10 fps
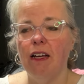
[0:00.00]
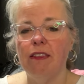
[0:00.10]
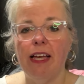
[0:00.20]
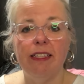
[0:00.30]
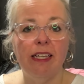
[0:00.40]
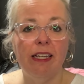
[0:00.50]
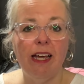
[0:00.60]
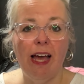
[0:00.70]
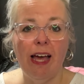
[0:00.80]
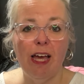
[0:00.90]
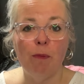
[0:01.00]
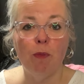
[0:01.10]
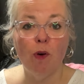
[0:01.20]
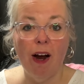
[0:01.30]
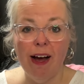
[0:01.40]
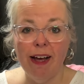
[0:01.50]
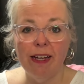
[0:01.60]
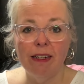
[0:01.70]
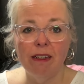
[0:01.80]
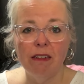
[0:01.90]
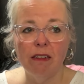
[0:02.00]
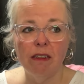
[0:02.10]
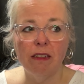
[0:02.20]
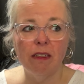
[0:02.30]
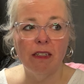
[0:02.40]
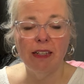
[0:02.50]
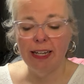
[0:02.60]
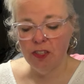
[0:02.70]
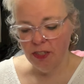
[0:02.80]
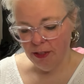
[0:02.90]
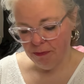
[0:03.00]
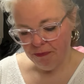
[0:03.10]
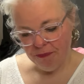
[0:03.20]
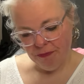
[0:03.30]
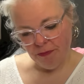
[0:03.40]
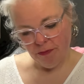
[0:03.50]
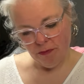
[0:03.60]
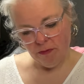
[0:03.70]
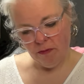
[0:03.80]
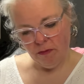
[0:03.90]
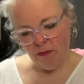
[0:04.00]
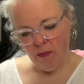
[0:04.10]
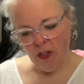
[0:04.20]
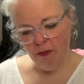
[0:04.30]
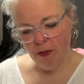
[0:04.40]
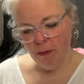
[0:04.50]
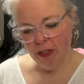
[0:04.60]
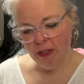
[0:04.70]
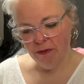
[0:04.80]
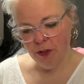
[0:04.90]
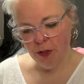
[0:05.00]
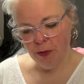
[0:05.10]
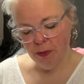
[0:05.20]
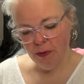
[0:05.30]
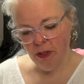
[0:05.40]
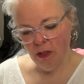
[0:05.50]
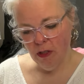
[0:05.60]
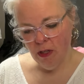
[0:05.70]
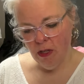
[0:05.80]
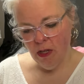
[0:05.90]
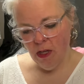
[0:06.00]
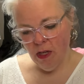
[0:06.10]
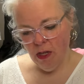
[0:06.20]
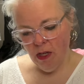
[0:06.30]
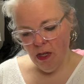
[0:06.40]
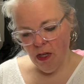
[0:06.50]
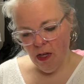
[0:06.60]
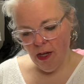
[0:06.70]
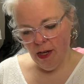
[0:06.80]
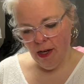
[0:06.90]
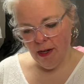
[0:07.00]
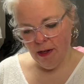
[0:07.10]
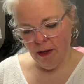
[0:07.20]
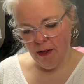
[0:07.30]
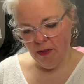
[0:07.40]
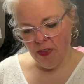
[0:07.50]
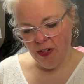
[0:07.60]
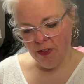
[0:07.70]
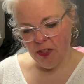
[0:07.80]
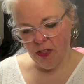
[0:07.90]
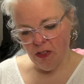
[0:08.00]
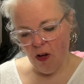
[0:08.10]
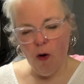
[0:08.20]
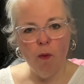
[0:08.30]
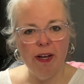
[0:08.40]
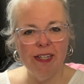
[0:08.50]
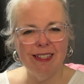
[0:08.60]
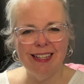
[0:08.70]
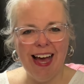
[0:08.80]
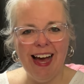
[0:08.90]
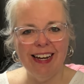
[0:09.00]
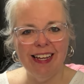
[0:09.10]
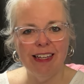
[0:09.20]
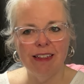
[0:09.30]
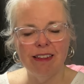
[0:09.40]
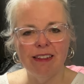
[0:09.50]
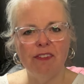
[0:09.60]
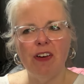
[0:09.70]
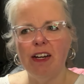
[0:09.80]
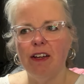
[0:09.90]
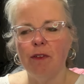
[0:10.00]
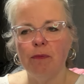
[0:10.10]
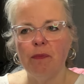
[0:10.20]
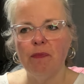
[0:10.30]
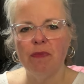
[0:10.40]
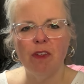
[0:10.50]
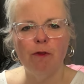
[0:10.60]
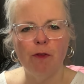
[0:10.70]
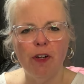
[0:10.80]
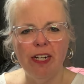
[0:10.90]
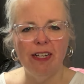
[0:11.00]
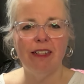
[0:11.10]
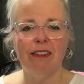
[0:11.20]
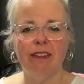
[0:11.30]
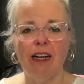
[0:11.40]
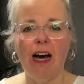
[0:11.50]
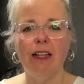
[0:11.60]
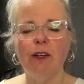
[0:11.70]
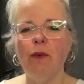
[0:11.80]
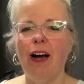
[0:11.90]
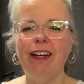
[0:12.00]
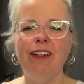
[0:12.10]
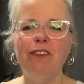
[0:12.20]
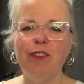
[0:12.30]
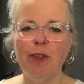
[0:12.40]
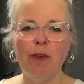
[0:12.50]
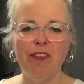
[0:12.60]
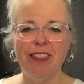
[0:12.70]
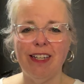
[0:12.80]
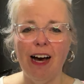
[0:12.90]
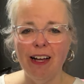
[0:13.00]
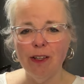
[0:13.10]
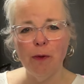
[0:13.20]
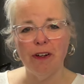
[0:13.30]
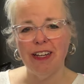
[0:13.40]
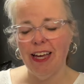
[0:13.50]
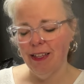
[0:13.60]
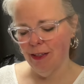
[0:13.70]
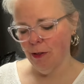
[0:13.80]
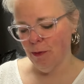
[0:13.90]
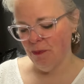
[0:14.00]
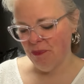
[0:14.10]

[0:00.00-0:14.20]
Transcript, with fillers: they did a Pride collection for the month of June. Uh, they're just always adding. They've got a Frida Kahlo, I don't ever know if it's Kahlo or Kalo